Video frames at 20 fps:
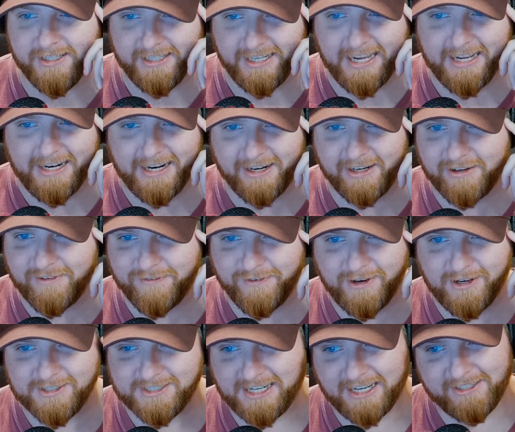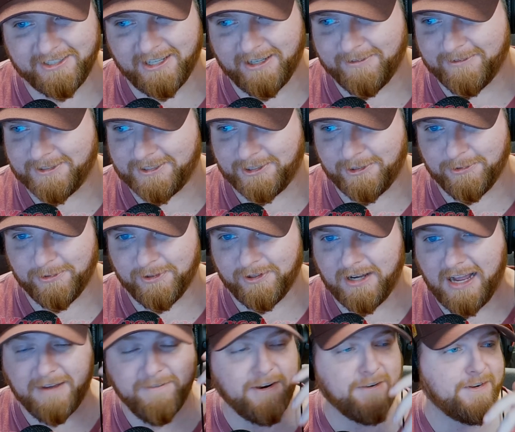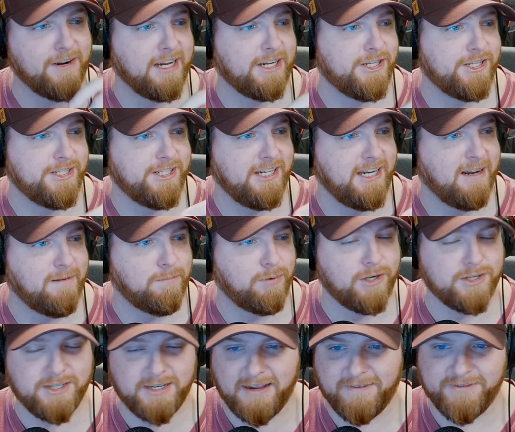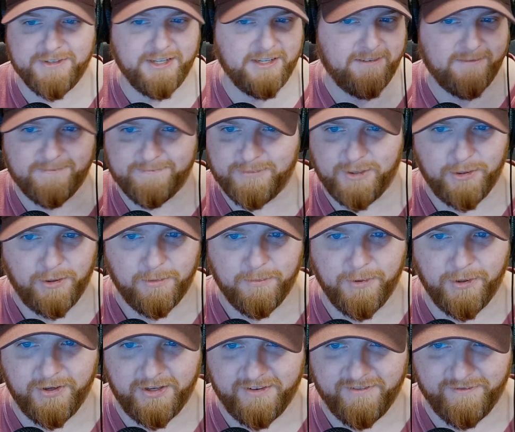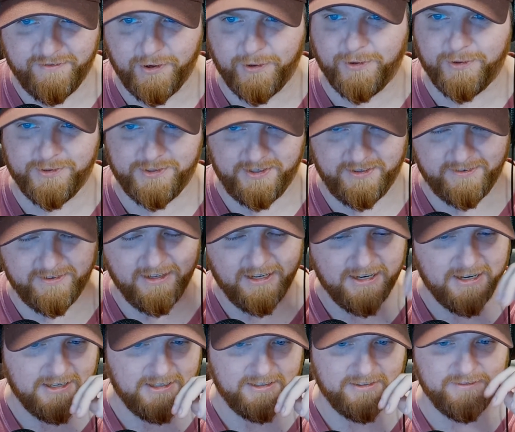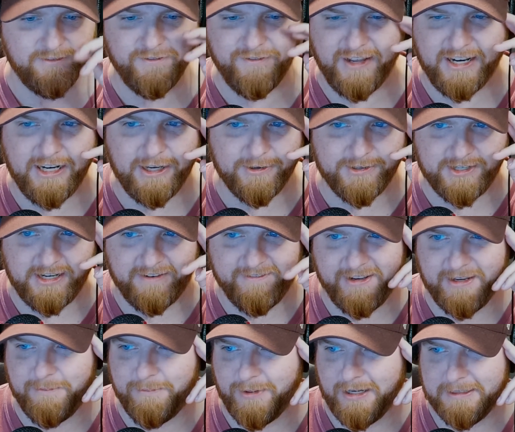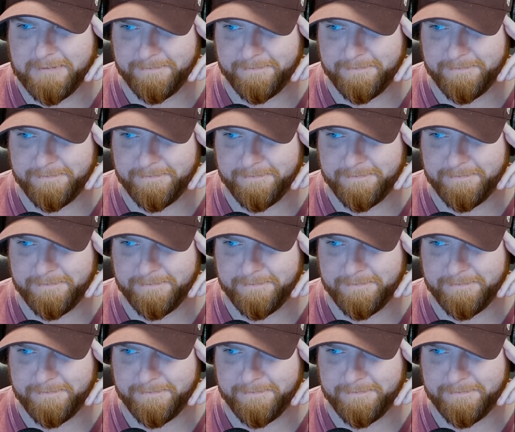Yeah, Niagara Falls I thought was cool. I've never actually seen that in person. I've seen a million photos and videos of it, but